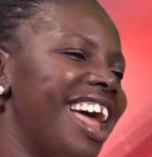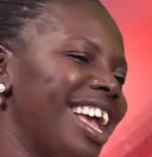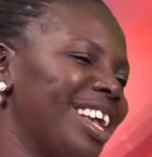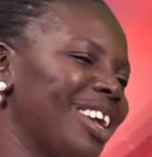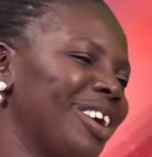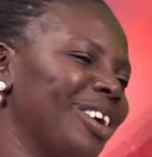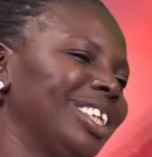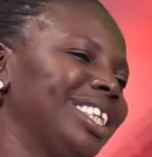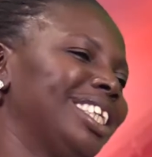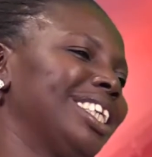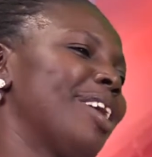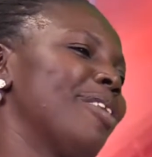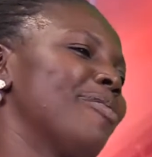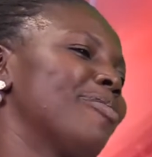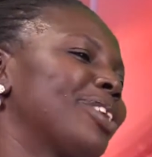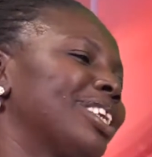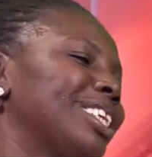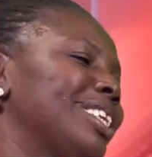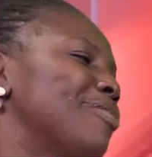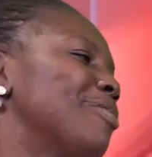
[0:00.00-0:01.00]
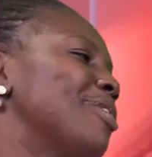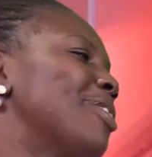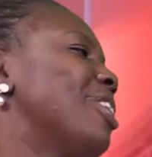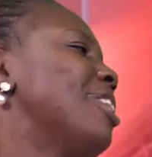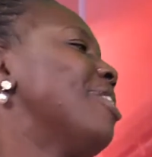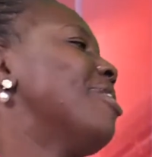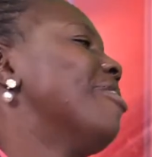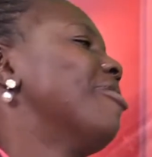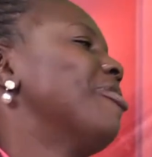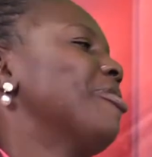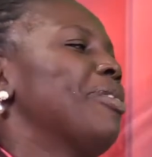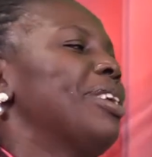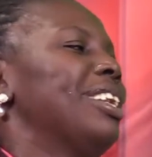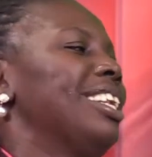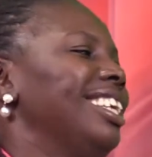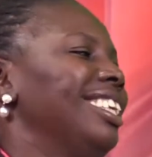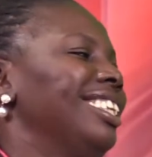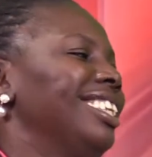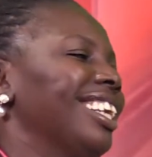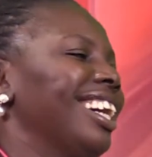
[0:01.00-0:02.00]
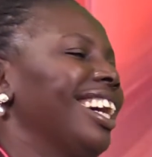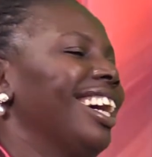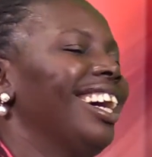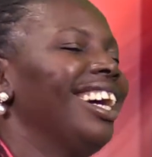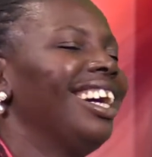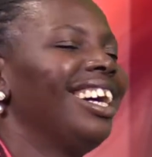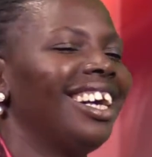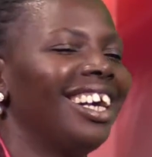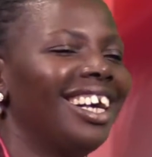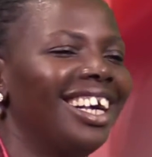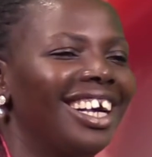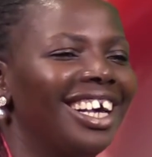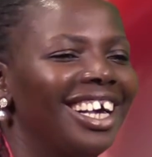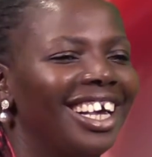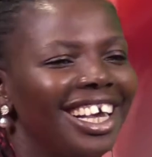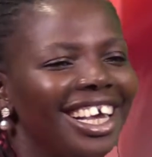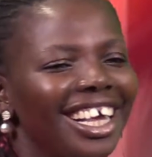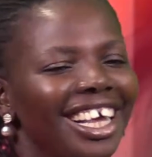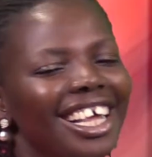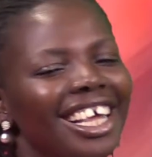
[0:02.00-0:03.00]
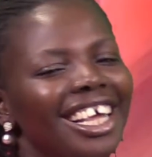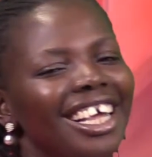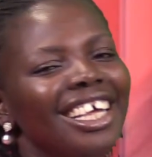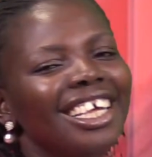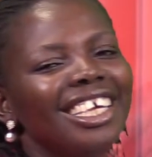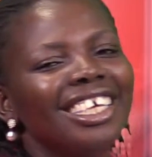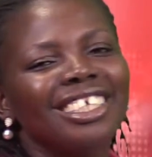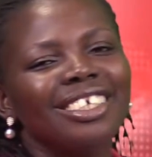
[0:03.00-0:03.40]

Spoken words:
I got up because I'm the only one from Adenta.